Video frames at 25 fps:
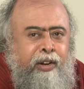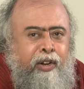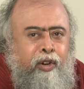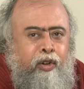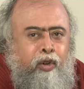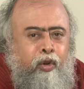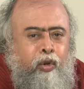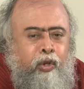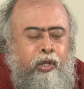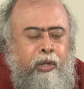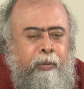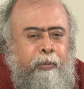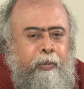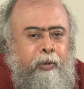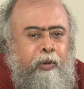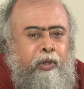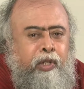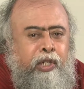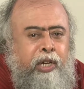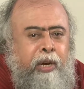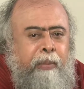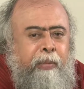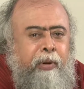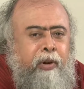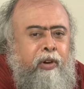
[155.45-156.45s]
you do the
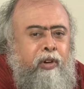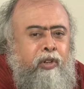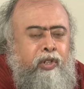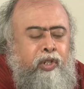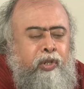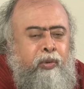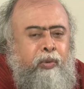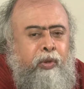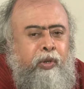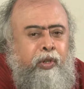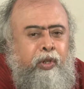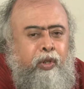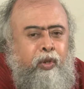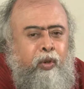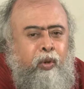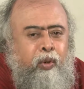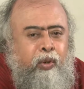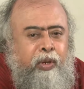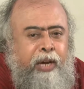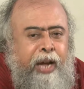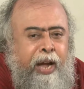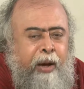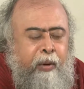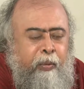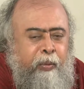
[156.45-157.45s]
puja because you want to go
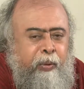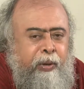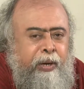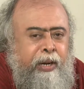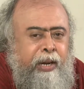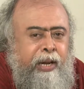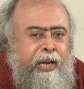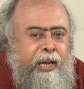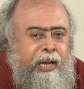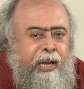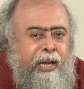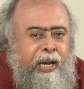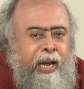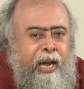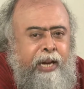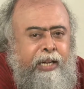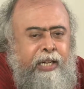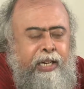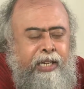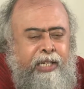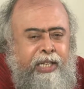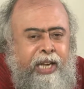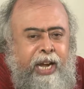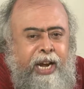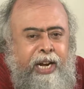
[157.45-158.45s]
to heaven and
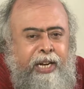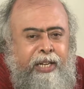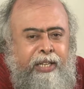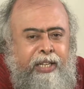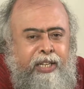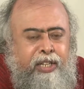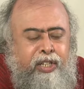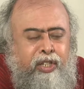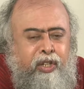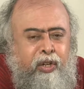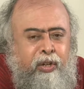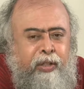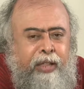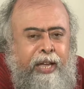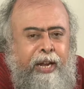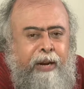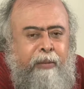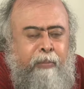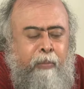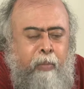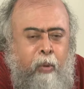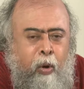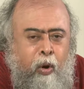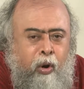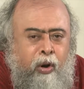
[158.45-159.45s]
decide this or
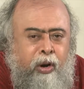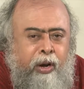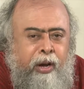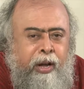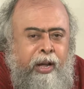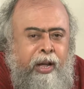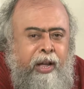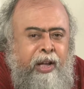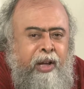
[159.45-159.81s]
that book